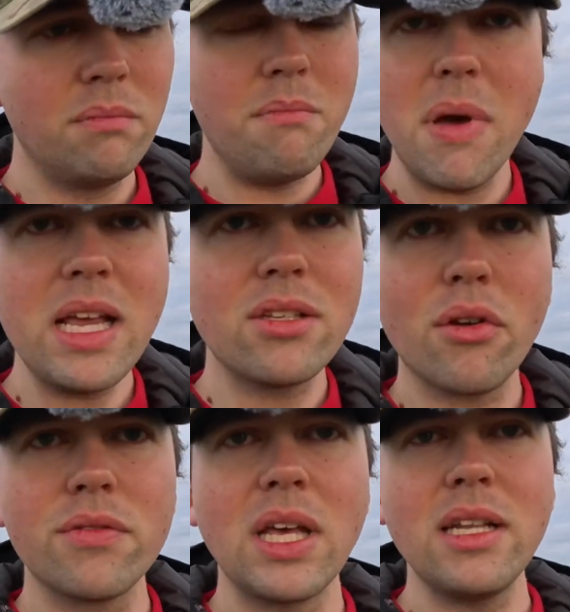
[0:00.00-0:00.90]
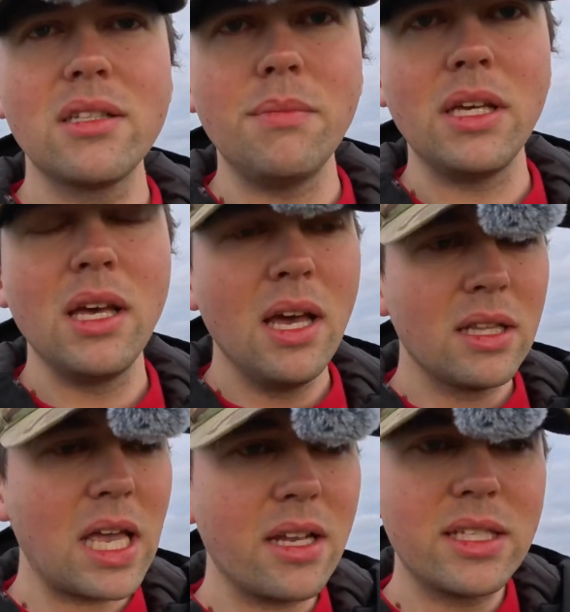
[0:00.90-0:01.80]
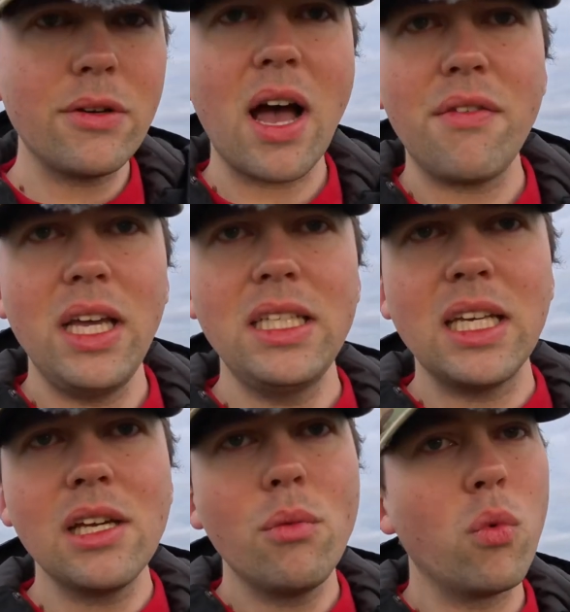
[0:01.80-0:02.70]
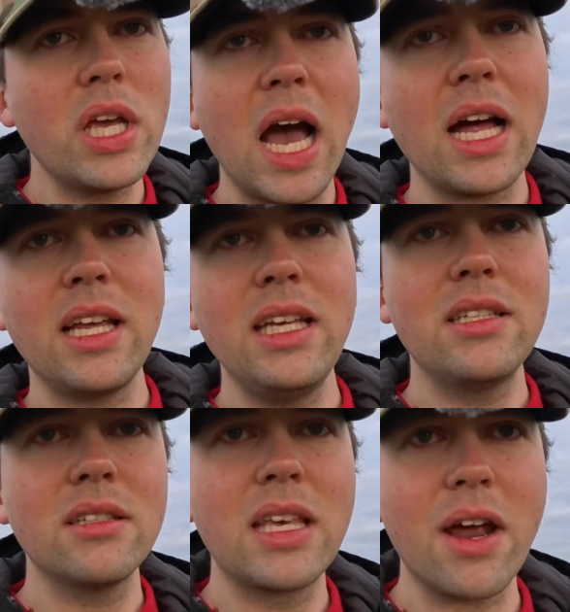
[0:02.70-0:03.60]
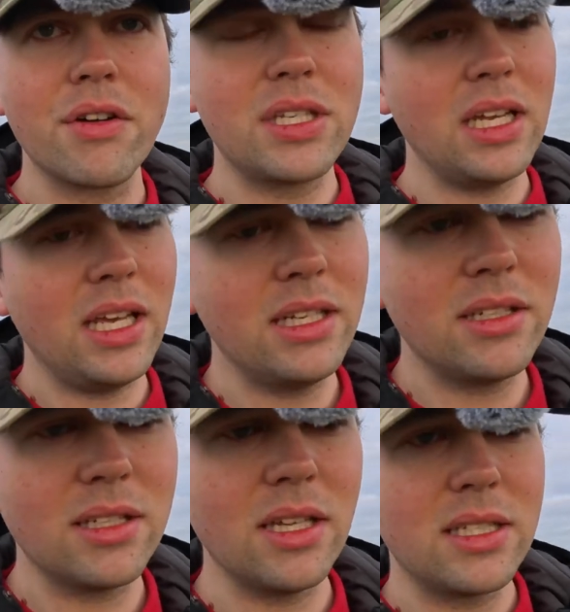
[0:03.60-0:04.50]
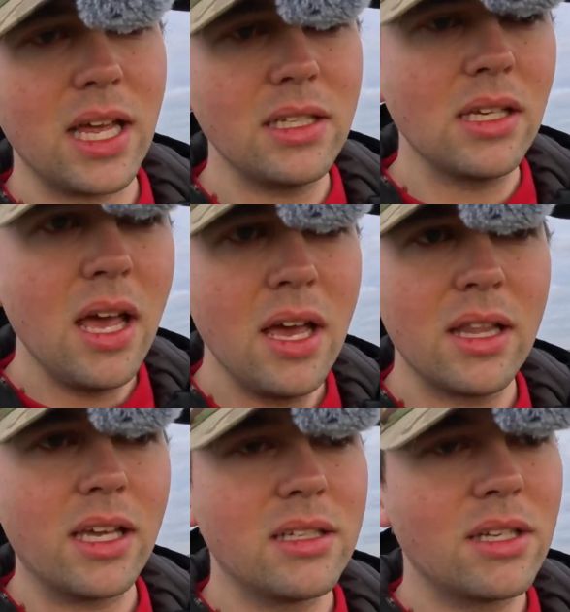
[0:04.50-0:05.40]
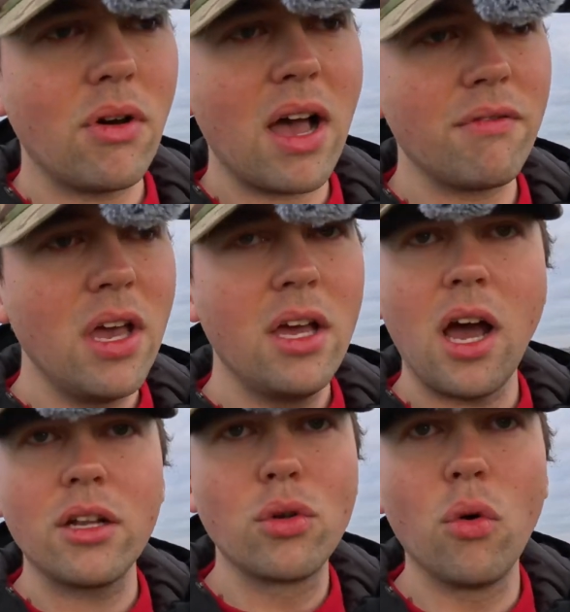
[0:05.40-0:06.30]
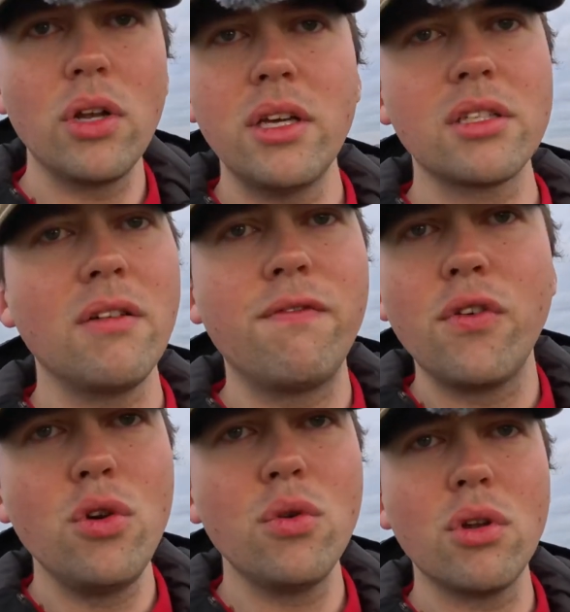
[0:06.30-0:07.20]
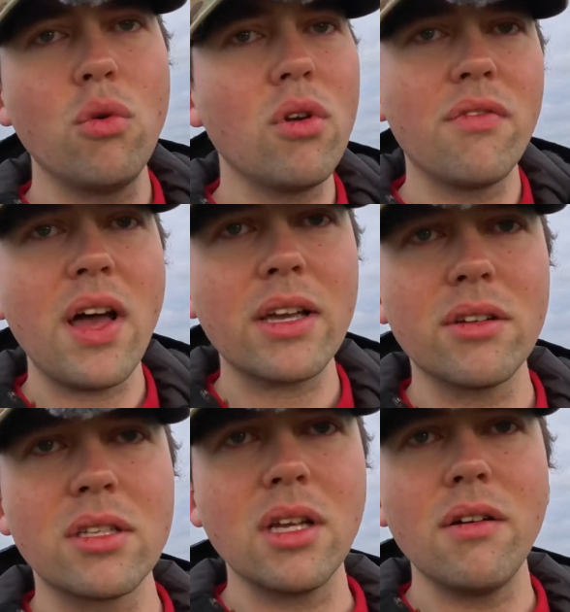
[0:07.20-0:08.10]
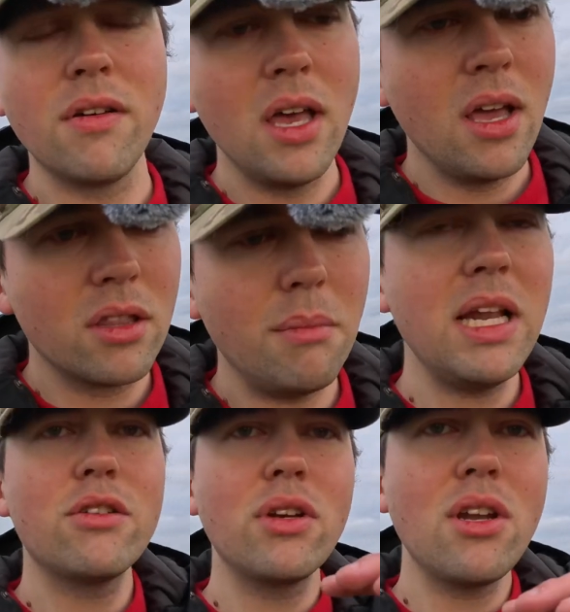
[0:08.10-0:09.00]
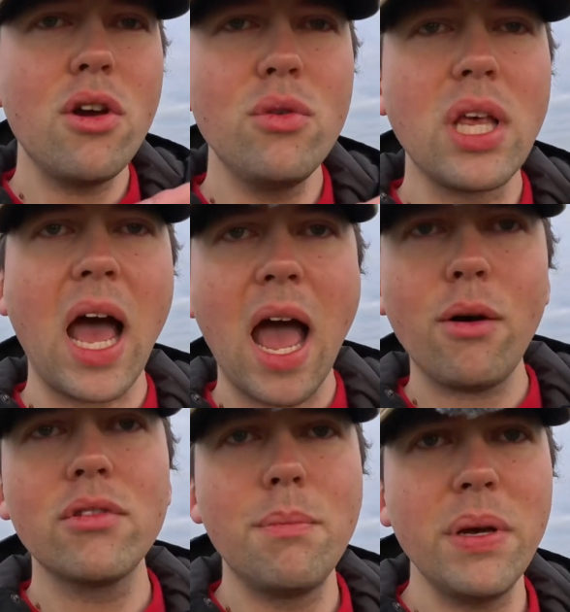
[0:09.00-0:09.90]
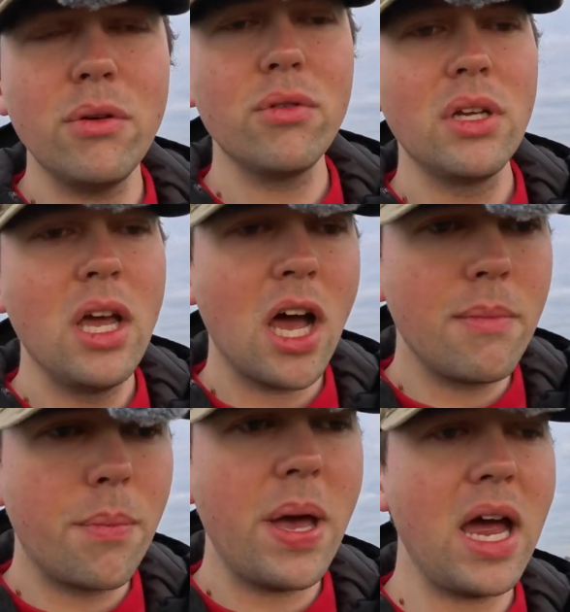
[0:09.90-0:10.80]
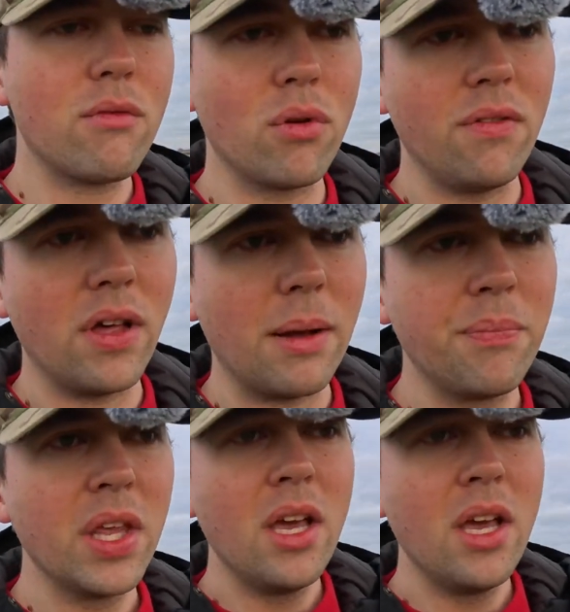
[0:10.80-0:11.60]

makes a lot of sense to me. They can still have heating. We had heaters, kerosene heaters in the tents. They can still have toilets and food and all of that good stuff. The military knows how to build and prepare all of that.